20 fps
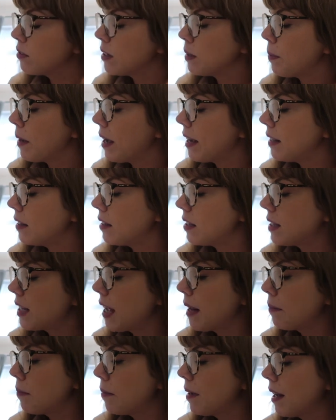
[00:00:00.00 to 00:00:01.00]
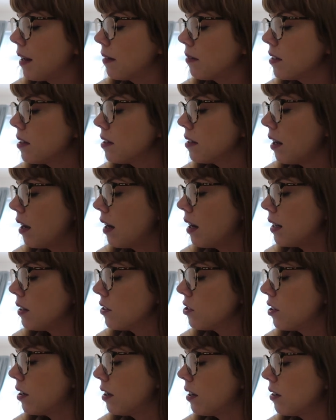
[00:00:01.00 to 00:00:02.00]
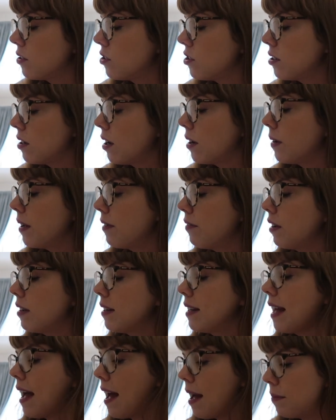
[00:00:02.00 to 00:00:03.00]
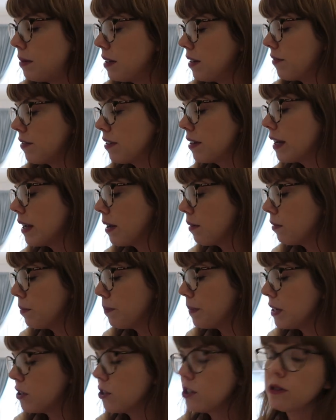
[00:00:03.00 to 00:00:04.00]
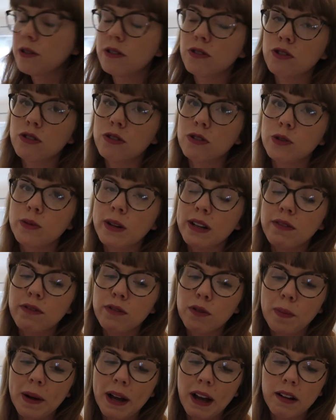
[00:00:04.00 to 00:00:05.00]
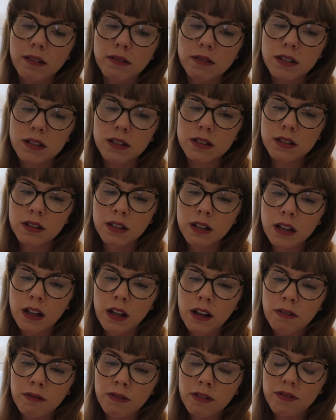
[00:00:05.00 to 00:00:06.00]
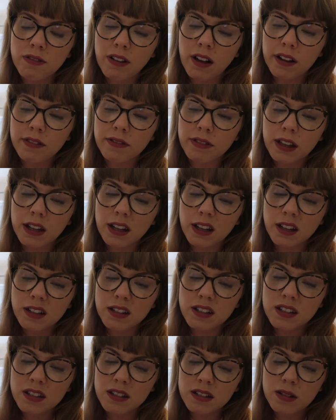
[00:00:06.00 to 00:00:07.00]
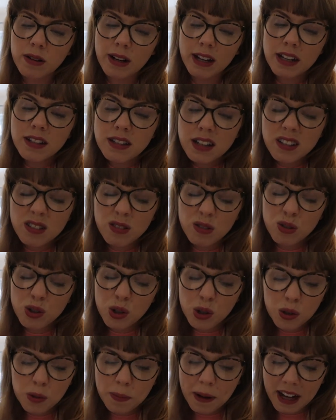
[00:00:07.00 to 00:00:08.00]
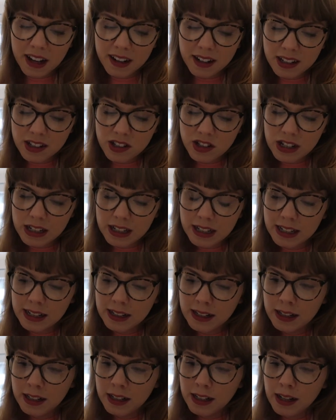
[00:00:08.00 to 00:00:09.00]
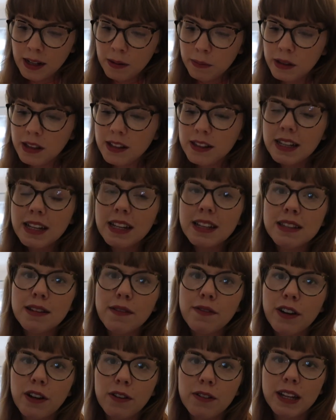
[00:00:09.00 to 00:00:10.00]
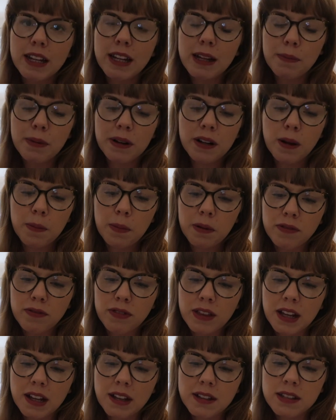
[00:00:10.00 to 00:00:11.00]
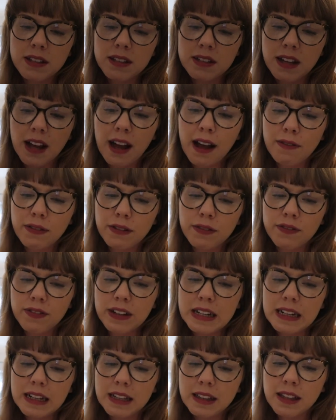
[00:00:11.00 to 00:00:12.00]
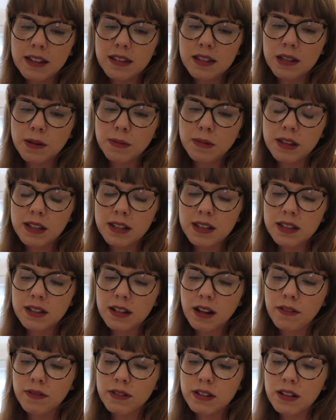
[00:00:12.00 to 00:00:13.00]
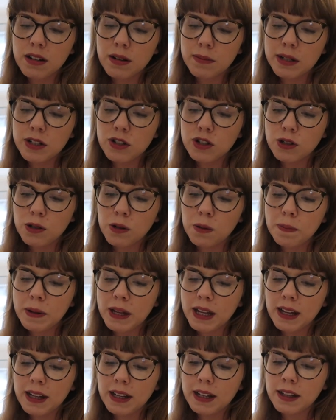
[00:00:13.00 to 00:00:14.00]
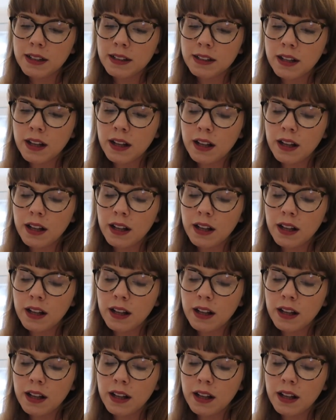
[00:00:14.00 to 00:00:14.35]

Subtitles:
already paid the £10 styling charge. So if I kept everything, it would be £224 for five things. So I guess that's not too bad actually. But the thing is, if I only keep a couple of things, because I have a feeling that some of this stuff is going to be too big.